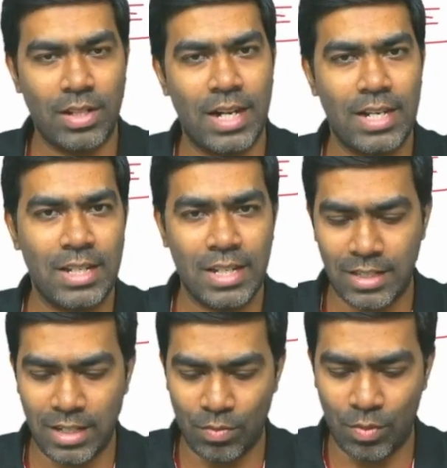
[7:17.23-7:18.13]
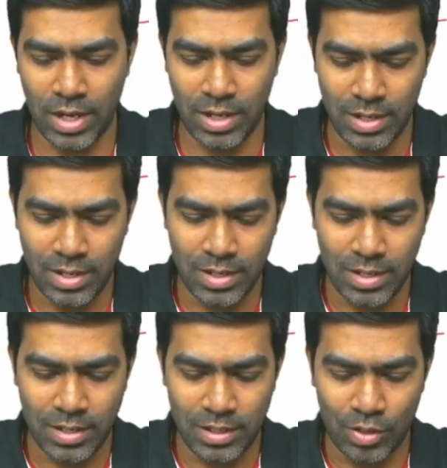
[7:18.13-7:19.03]
That is the reason why
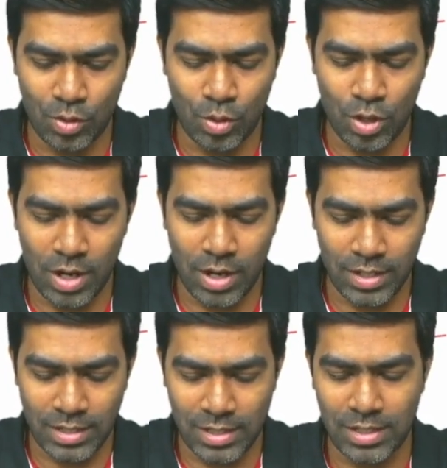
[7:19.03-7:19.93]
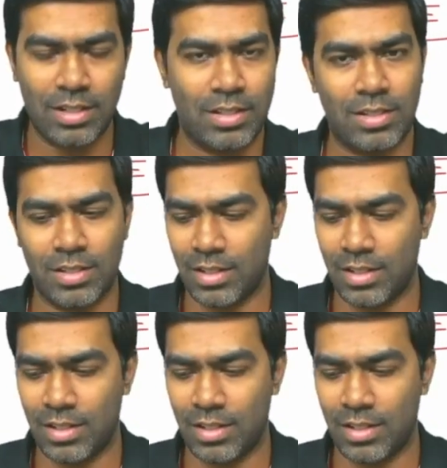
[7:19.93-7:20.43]
the overall resistance